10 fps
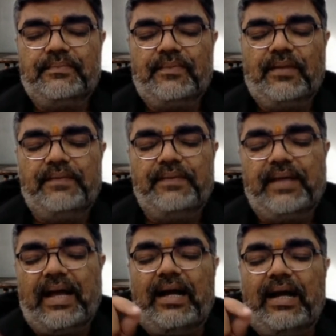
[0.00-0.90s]
we
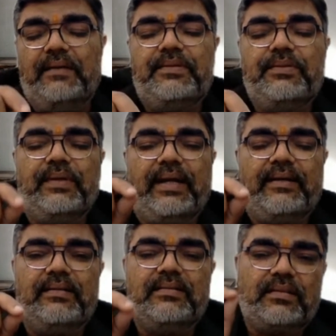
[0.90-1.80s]
have to
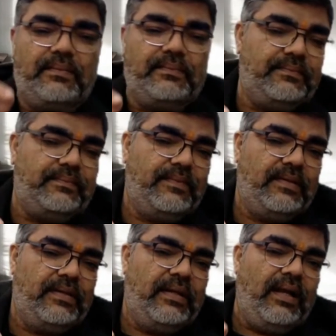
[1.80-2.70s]
add some
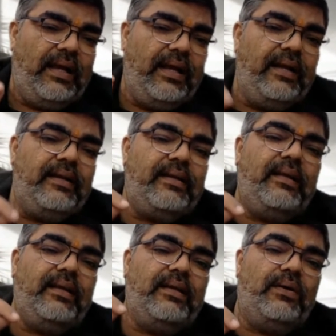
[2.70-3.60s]

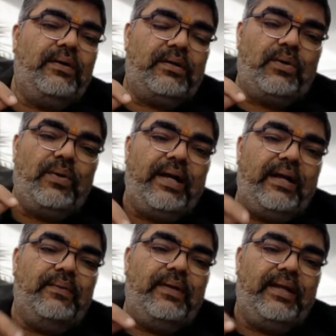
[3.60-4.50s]

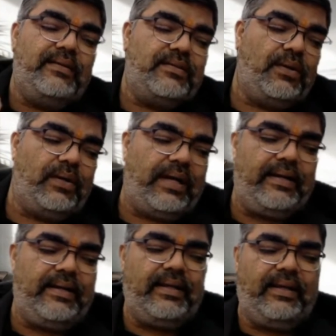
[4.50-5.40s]
anticoagulant or
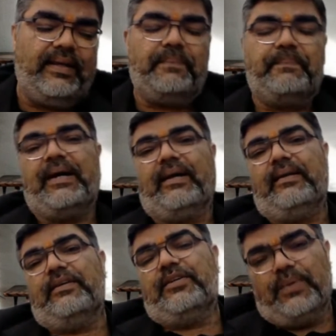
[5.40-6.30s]

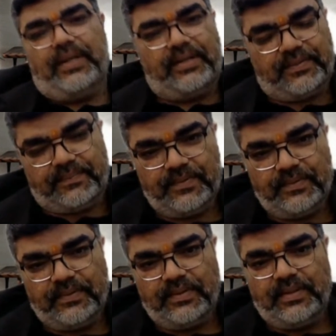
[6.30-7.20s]
antiheparin to it.
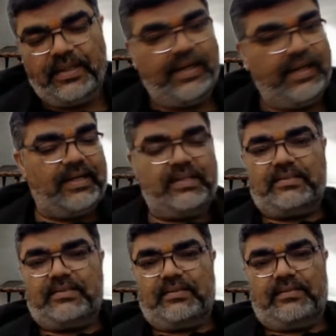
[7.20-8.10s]

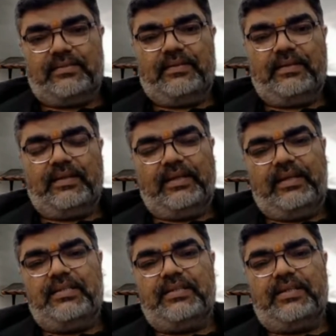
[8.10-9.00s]
As
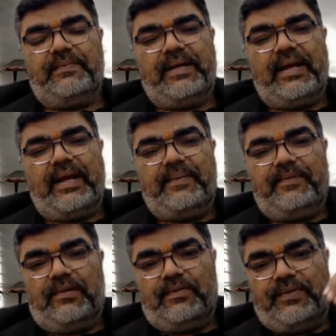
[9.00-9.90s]
initially
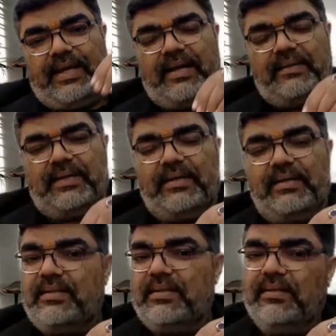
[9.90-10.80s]
we have
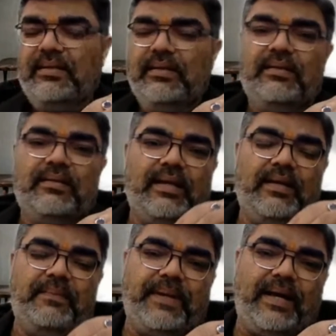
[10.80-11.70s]
added the
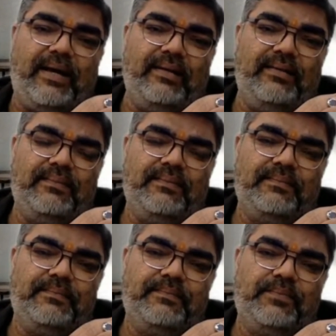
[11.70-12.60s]
heparin
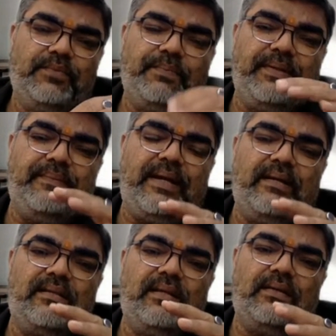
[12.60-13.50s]
to
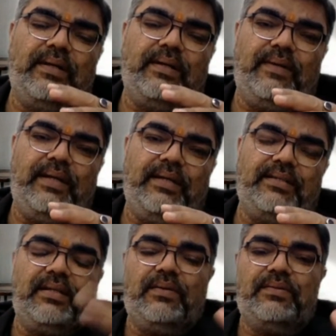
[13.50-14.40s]
prevent the
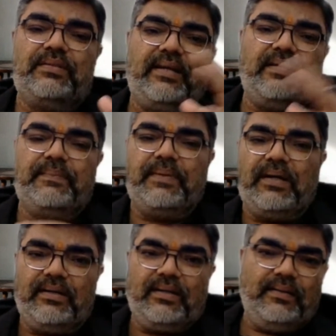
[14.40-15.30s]
coagulation outside of the body.